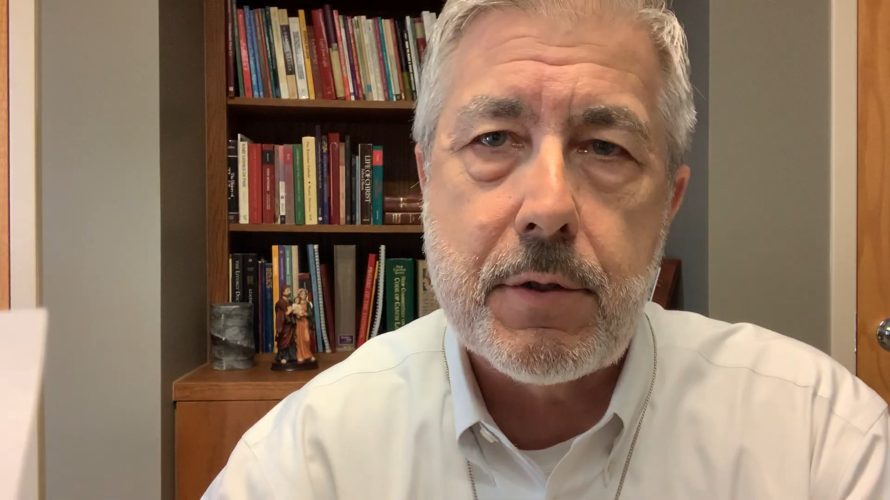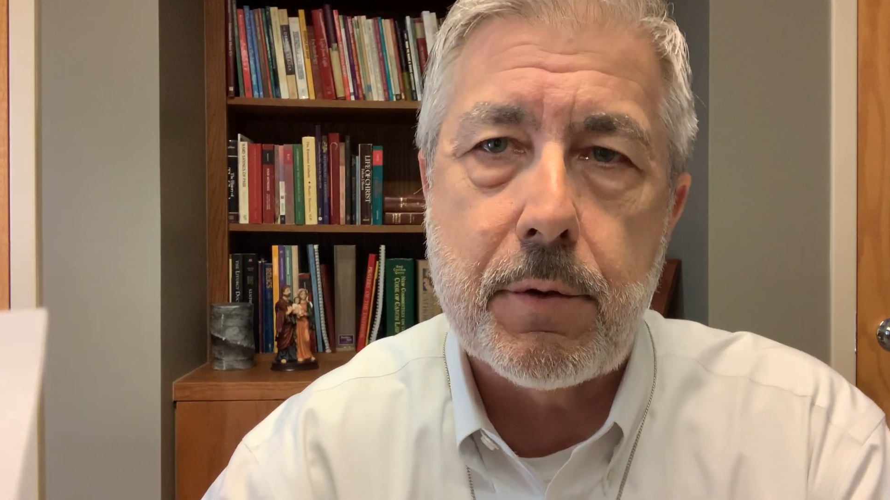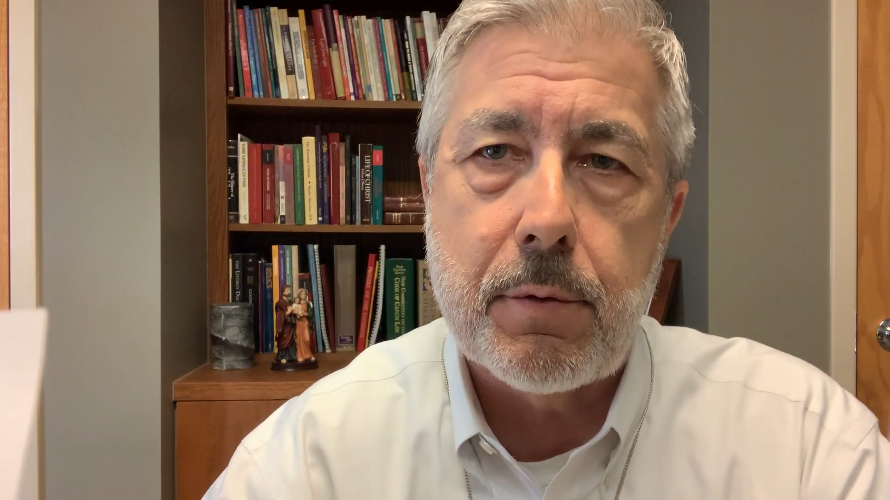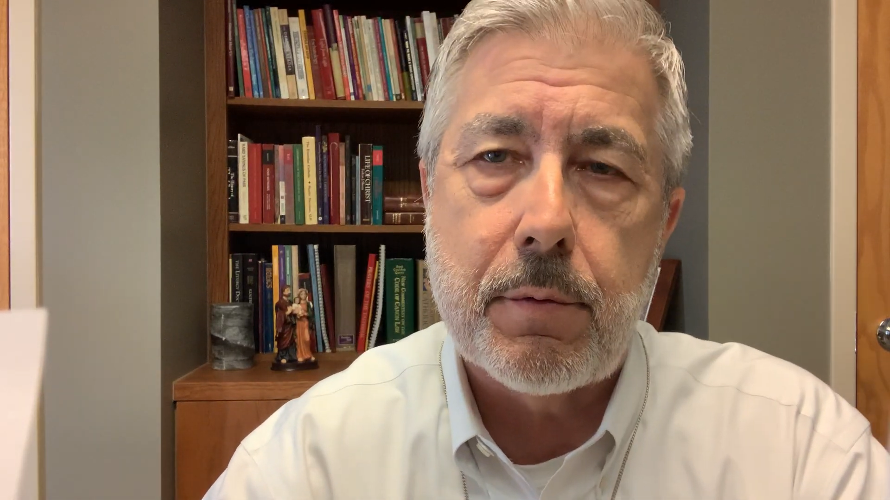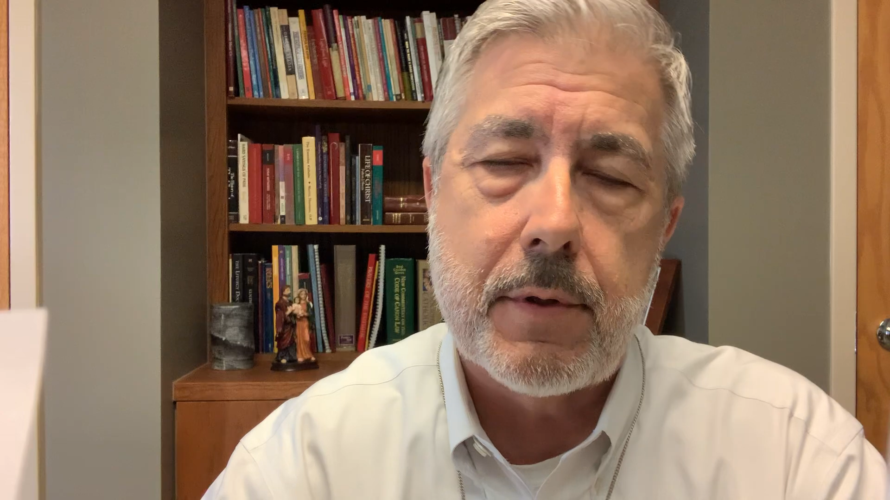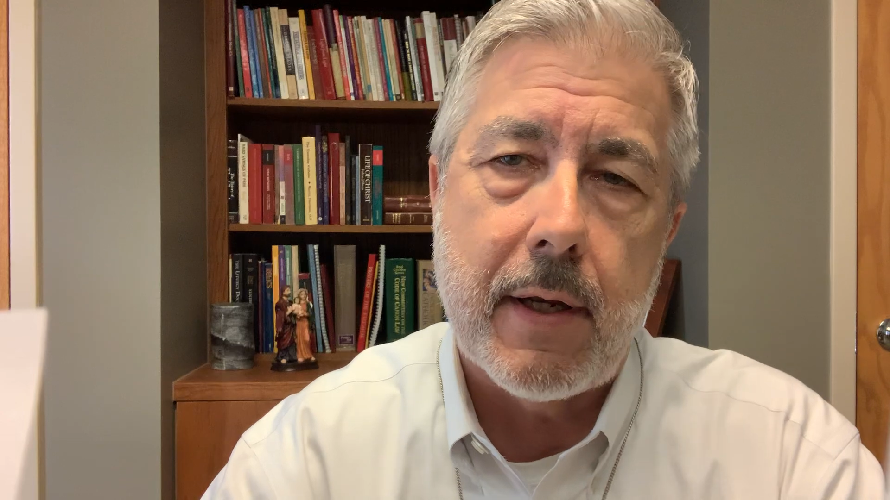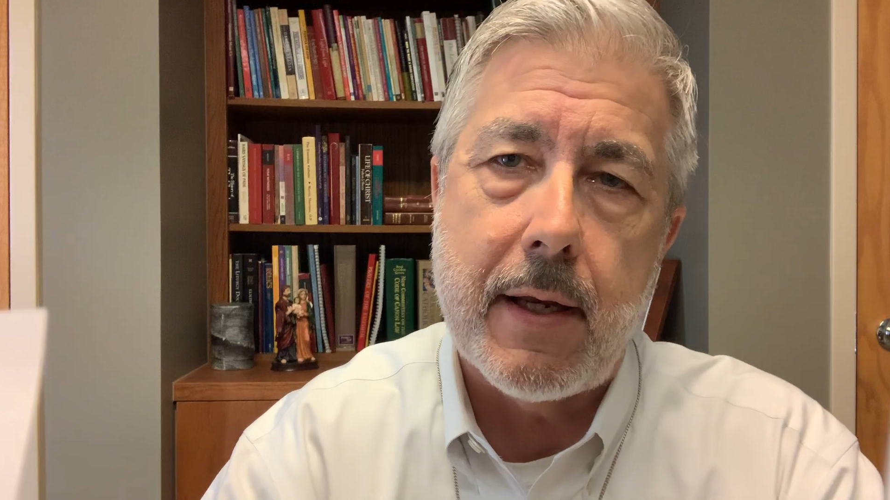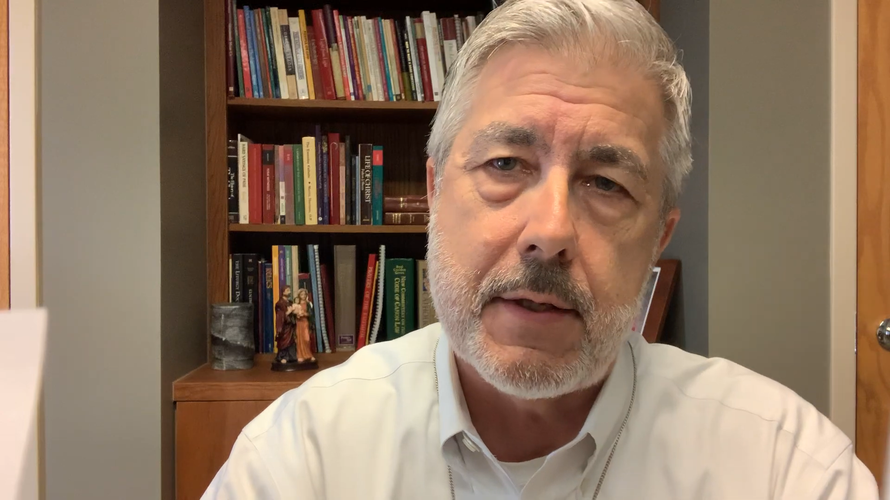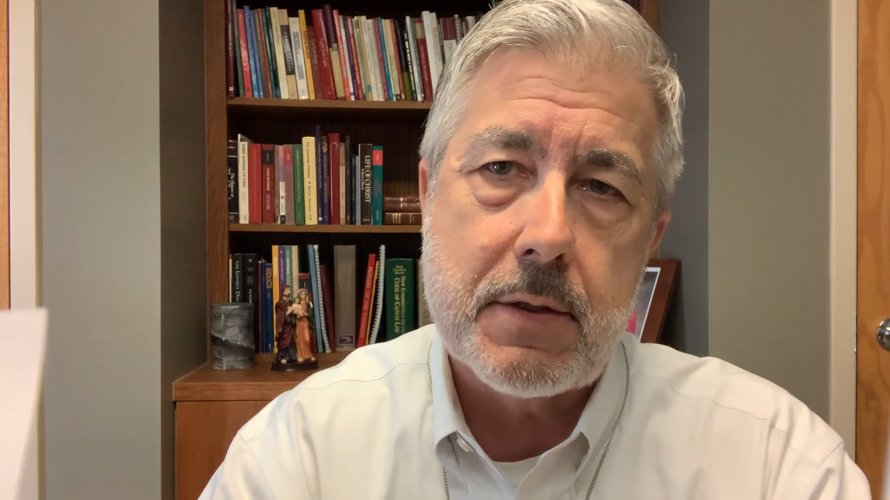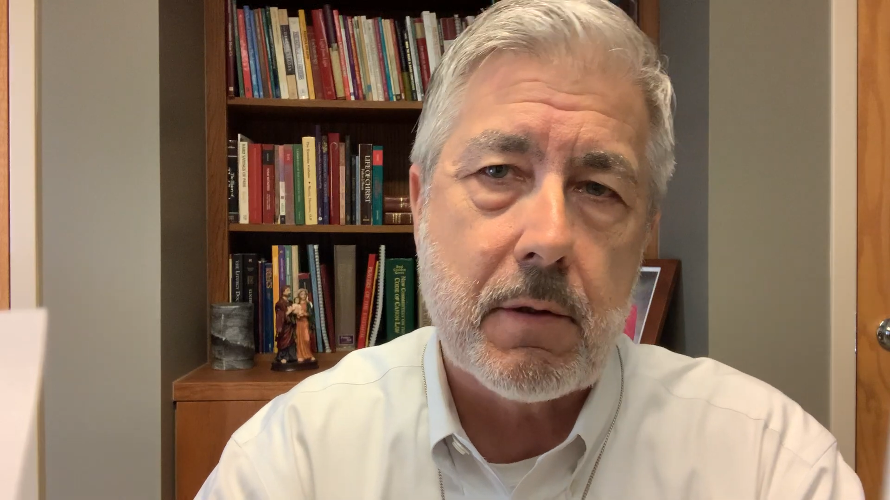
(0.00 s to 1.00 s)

to today's